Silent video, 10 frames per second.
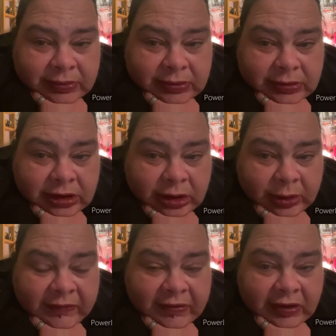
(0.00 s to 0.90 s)
you know,
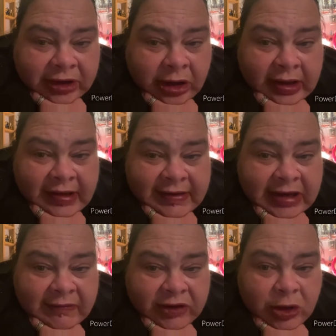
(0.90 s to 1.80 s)
even, you know, like I said,
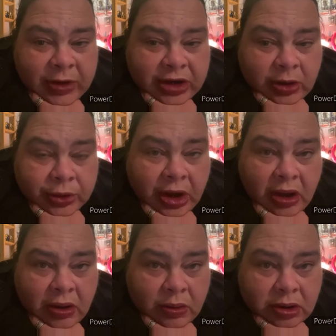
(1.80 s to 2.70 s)
even though we don't
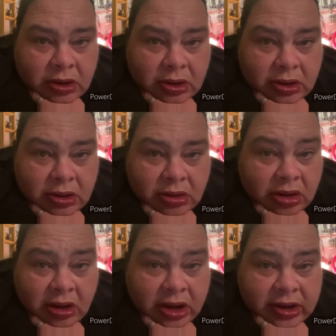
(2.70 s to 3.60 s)
talk a
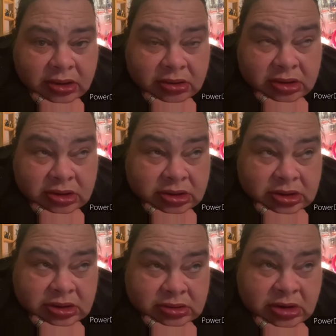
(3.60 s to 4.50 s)
lot,
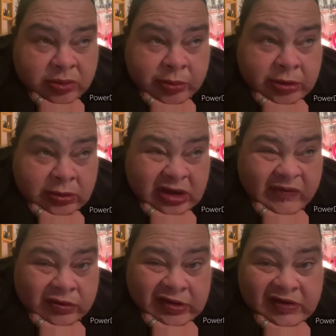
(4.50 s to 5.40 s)
I mean, we don't even
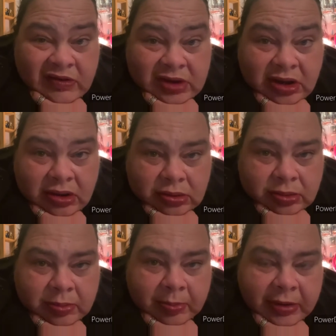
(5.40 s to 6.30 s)
really talk at all,
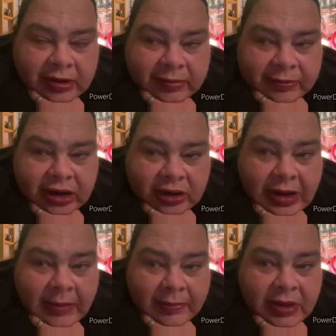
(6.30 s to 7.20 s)
but, you
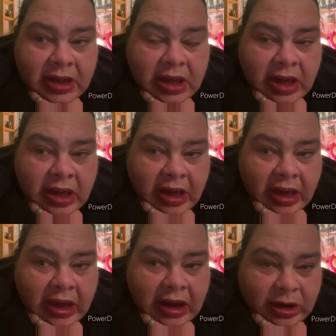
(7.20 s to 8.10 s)
know,
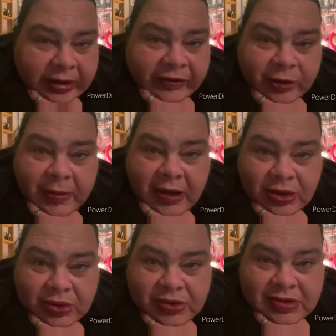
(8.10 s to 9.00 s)
I read their
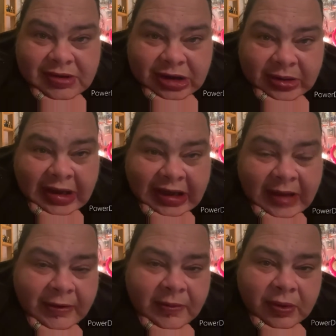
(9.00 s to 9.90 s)
posts, you know, and I keep
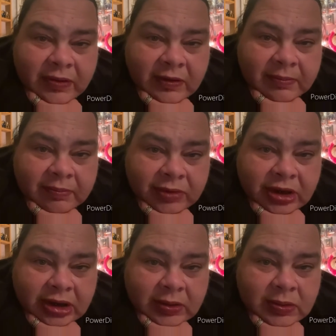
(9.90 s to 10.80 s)
up with them, you
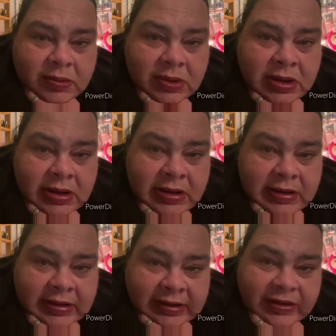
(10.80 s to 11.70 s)
know,
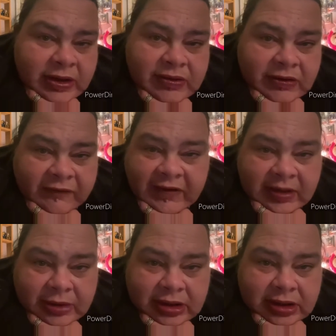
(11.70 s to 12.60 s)
because they're still
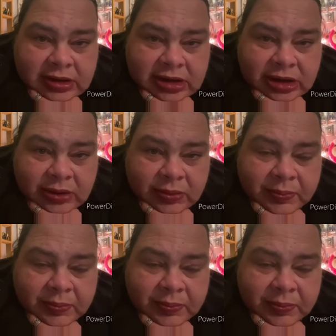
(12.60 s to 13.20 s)
family, you know.